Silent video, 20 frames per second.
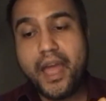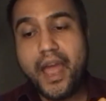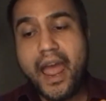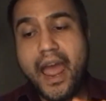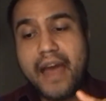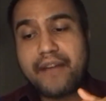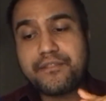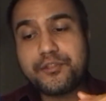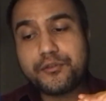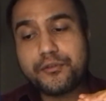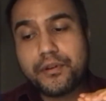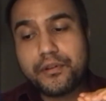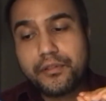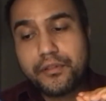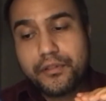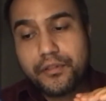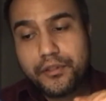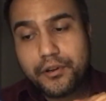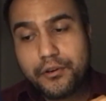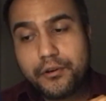after a
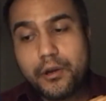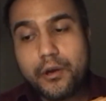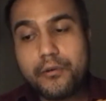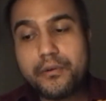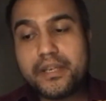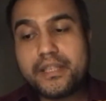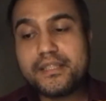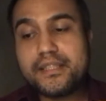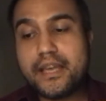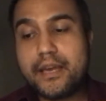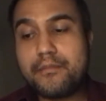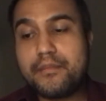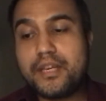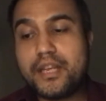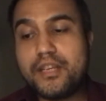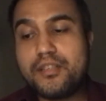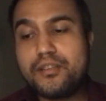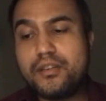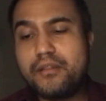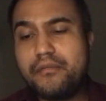thorough
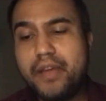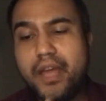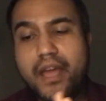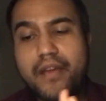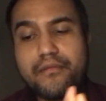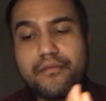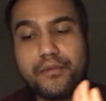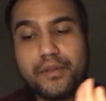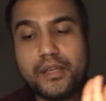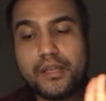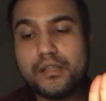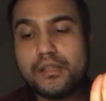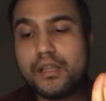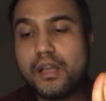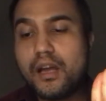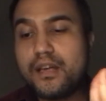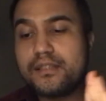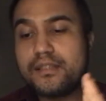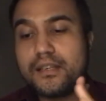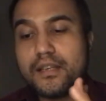examination of every
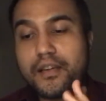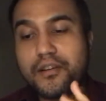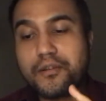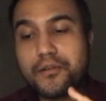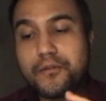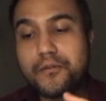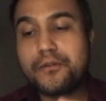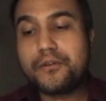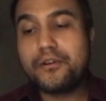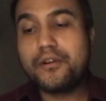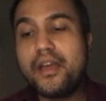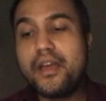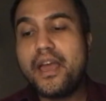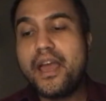closet and corner,